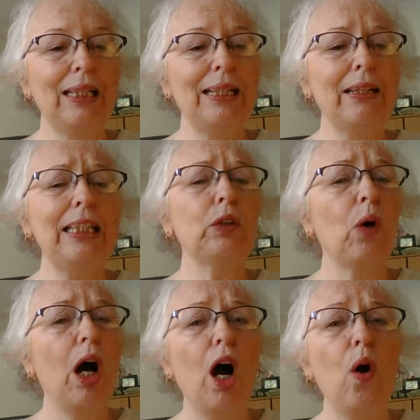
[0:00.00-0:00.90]
Now, these
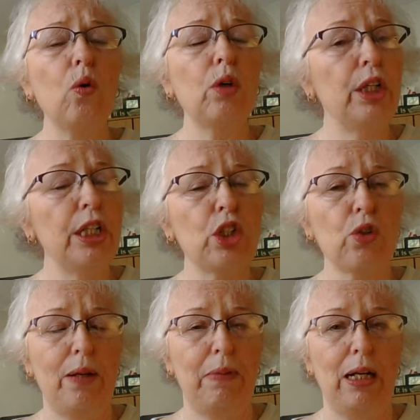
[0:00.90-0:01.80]
were all good
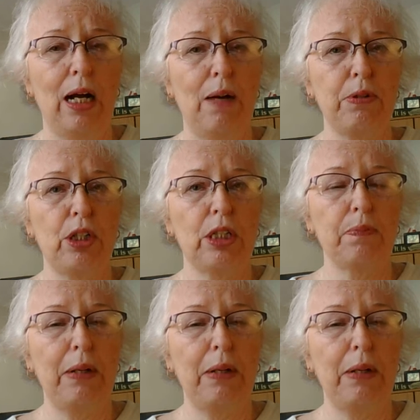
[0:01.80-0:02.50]
treatment options.